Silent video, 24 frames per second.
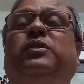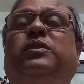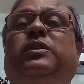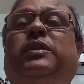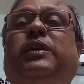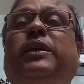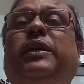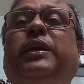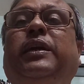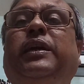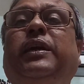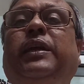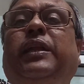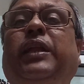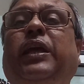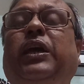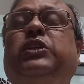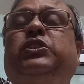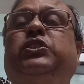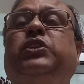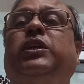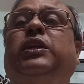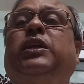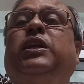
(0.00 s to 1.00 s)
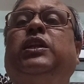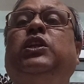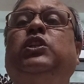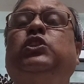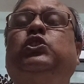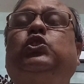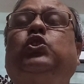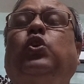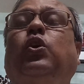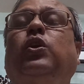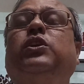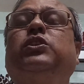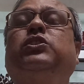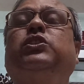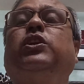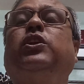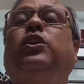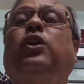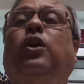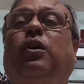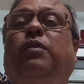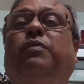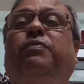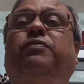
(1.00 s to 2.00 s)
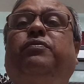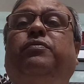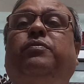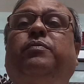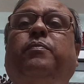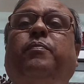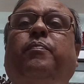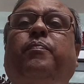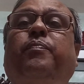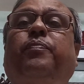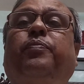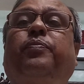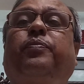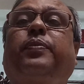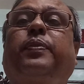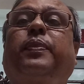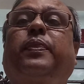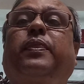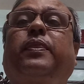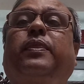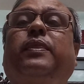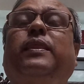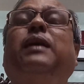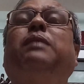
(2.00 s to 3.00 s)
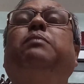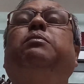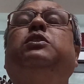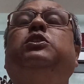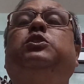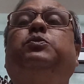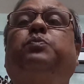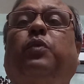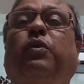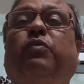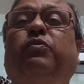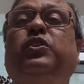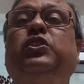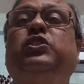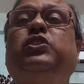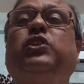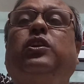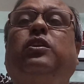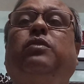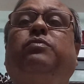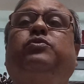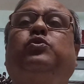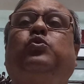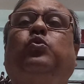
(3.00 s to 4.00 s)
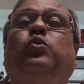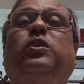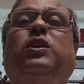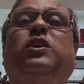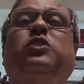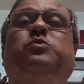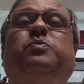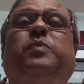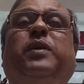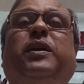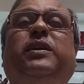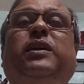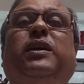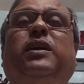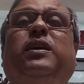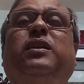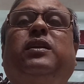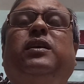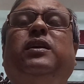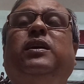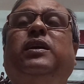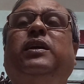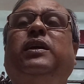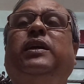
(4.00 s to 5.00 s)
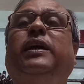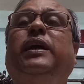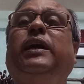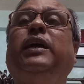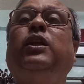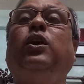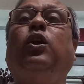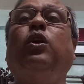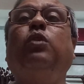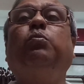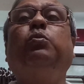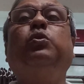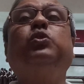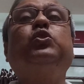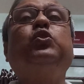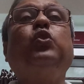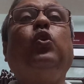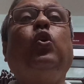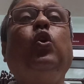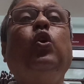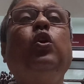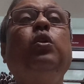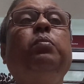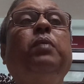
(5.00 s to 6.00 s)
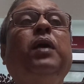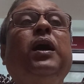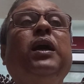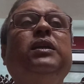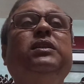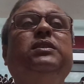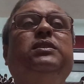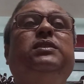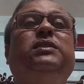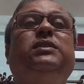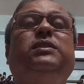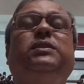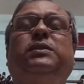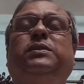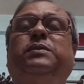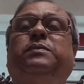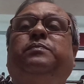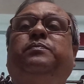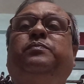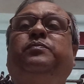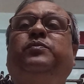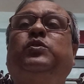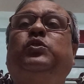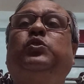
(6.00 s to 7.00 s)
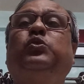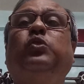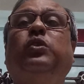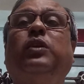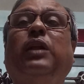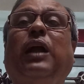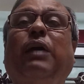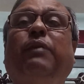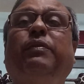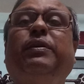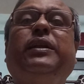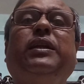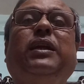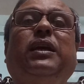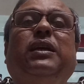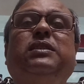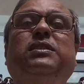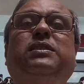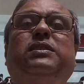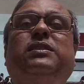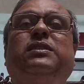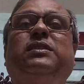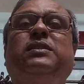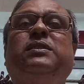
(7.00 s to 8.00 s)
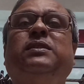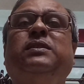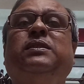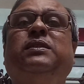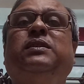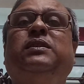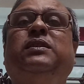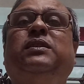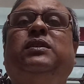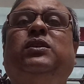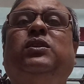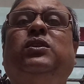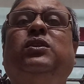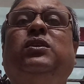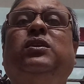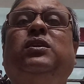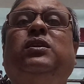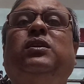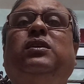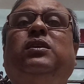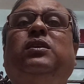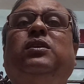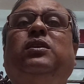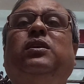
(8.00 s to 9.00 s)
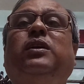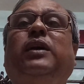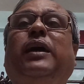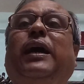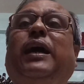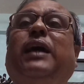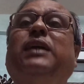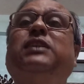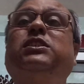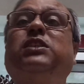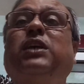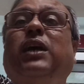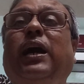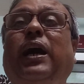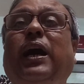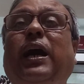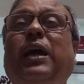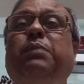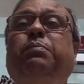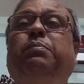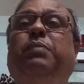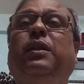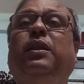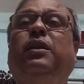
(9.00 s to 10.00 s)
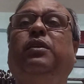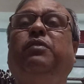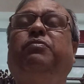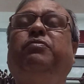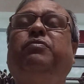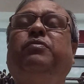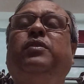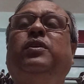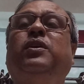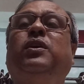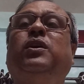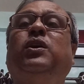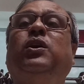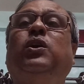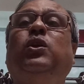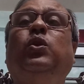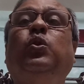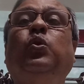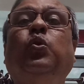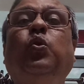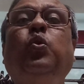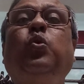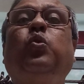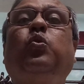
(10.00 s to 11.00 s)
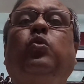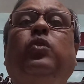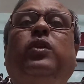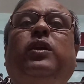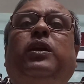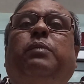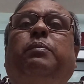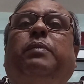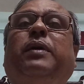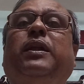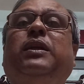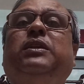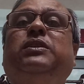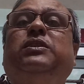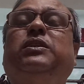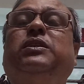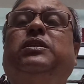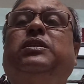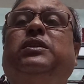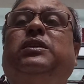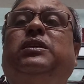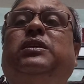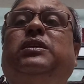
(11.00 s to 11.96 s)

the erection and installation of that means provision of stone dust barrier in almost all mines. So nowadays as I believe no colliery manager